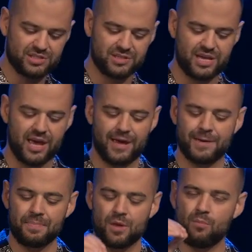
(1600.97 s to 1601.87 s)

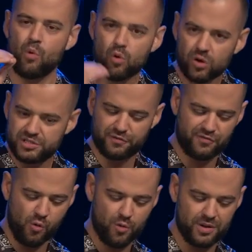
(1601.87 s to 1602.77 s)
today, more
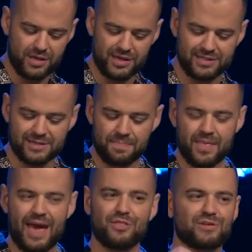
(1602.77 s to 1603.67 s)
deformities,
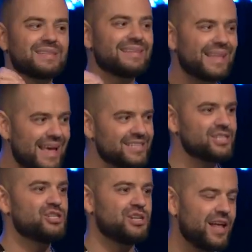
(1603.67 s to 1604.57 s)
and there's
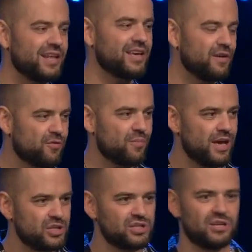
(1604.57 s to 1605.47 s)
less genetic
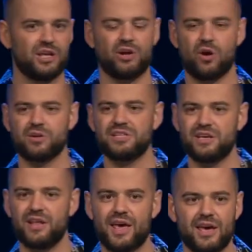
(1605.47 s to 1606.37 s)
information in our D
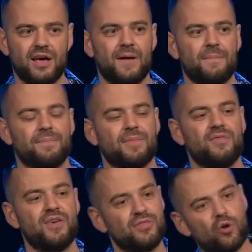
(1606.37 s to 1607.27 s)
N A
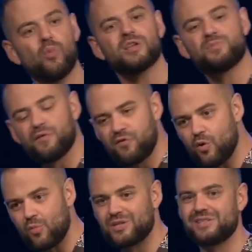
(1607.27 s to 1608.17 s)
than there was
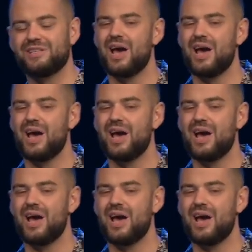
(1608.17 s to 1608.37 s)
before, which is the